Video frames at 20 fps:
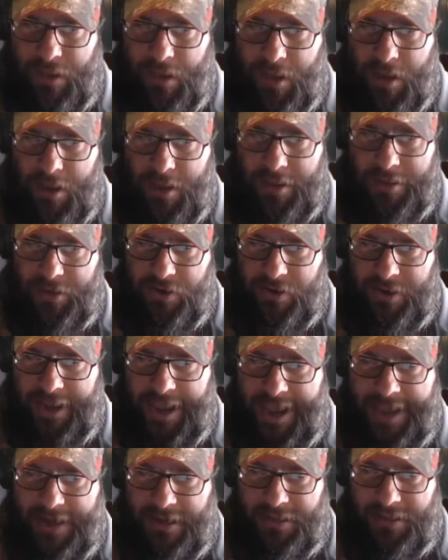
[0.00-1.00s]
your
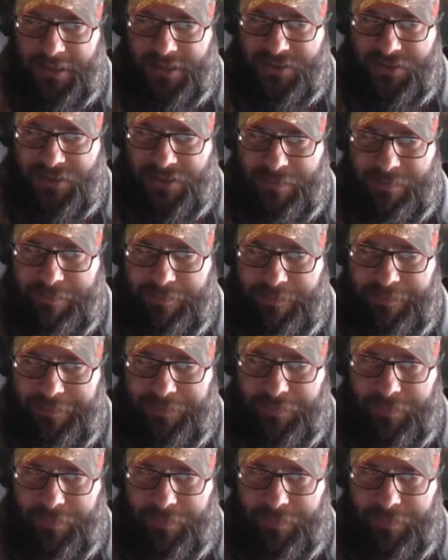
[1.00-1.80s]
Cataclysm.